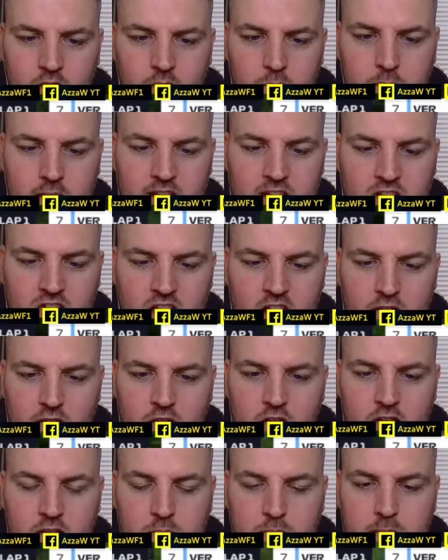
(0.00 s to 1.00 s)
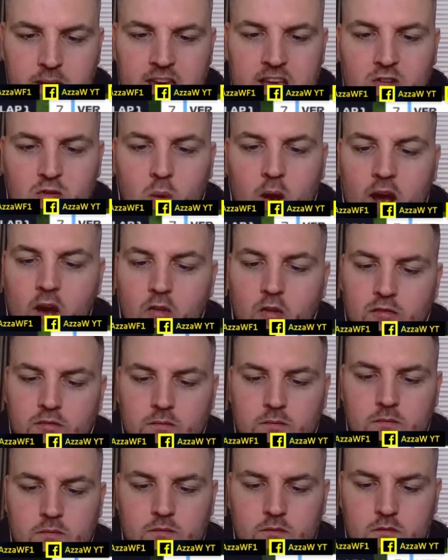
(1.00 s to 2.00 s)
P seven, P twelve.
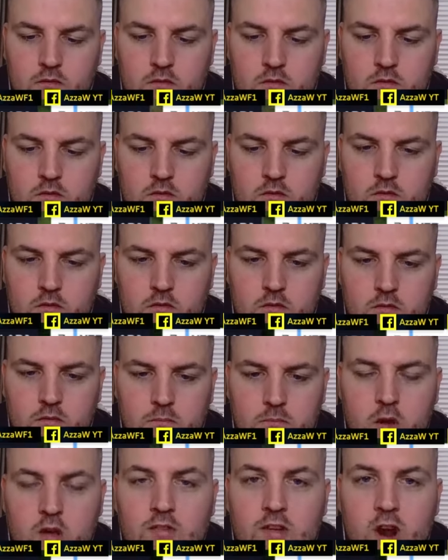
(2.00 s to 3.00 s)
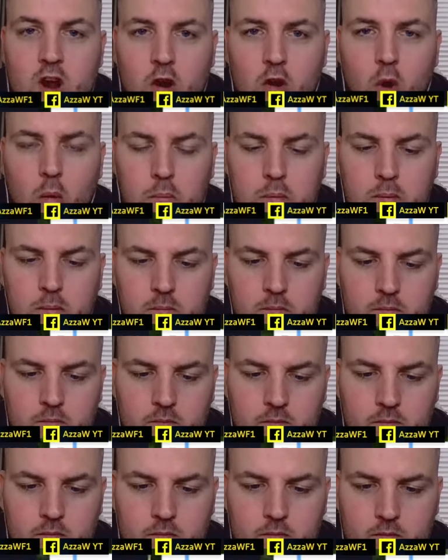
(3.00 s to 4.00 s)
Moving on up.
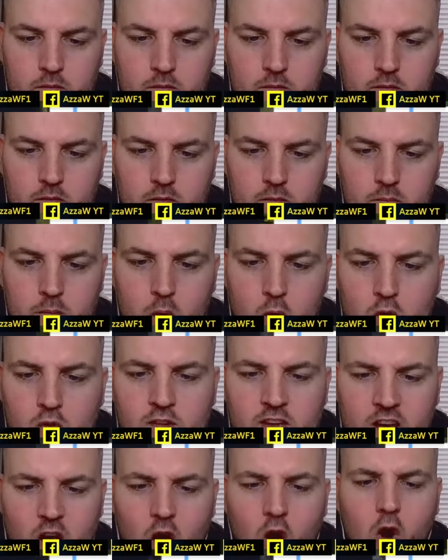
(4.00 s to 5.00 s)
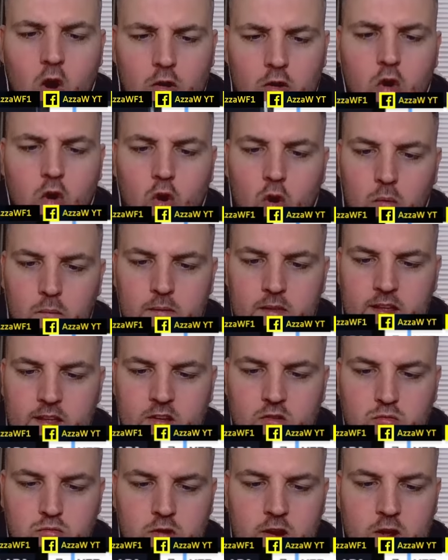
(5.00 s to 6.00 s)
Moving on up. And
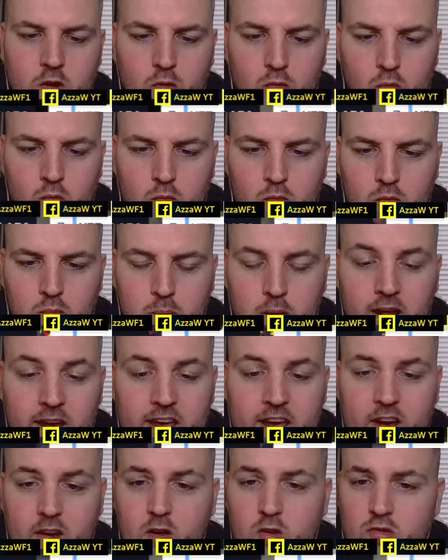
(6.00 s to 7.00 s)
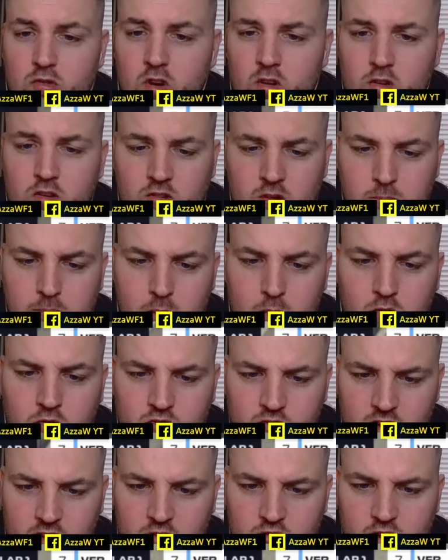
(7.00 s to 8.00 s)
this real player who's not using
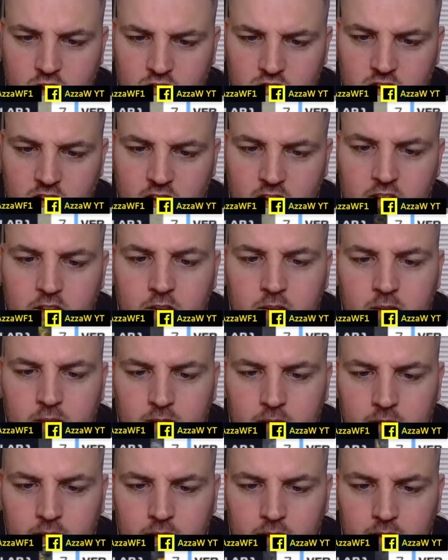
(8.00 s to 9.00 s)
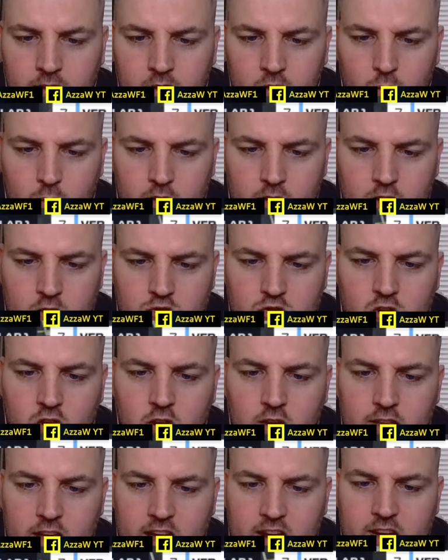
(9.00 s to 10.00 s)
boosts, interestingly, we're going to
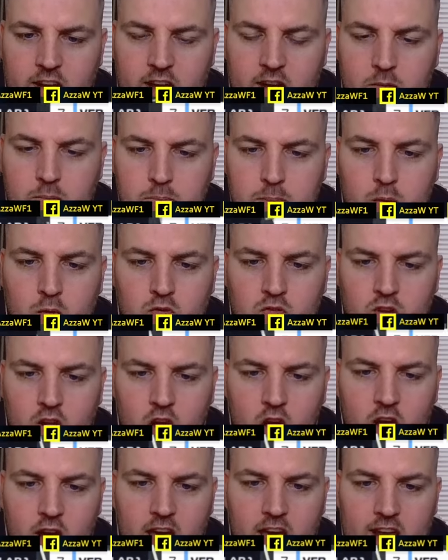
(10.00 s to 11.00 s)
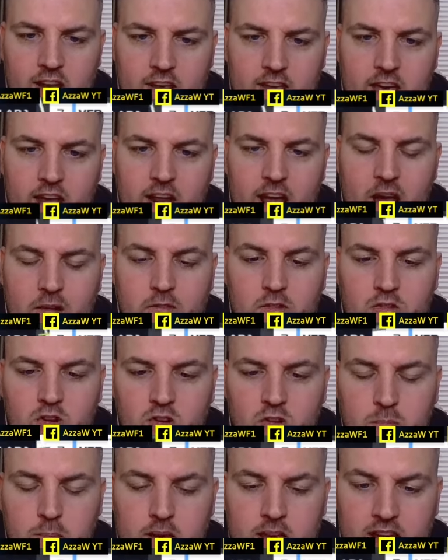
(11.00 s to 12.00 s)
try then and boost our head again.
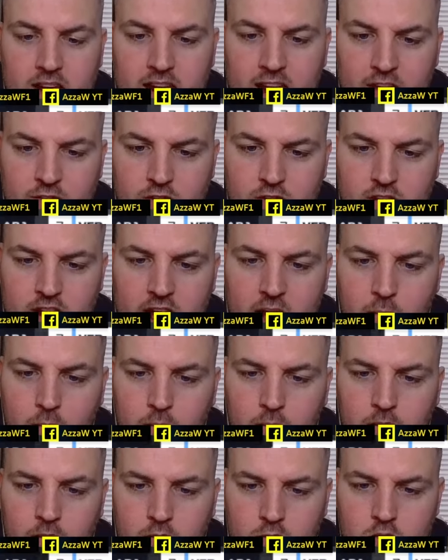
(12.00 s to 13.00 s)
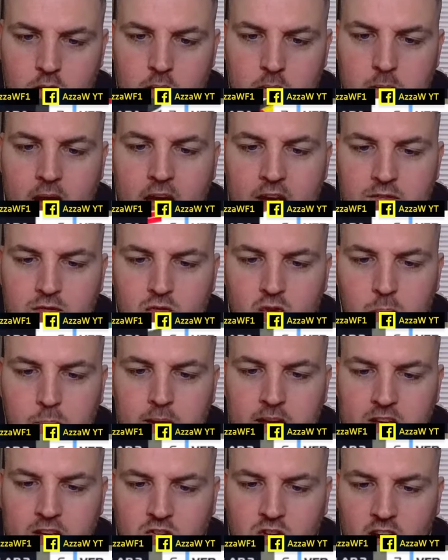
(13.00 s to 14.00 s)
Hamilton's P eleven now. Remember, everyone
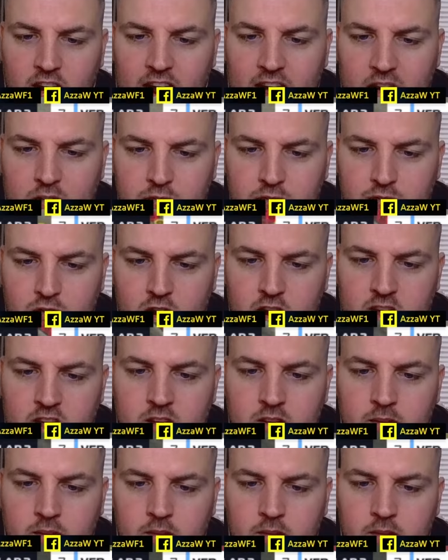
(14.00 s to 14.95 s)
pits on lap three.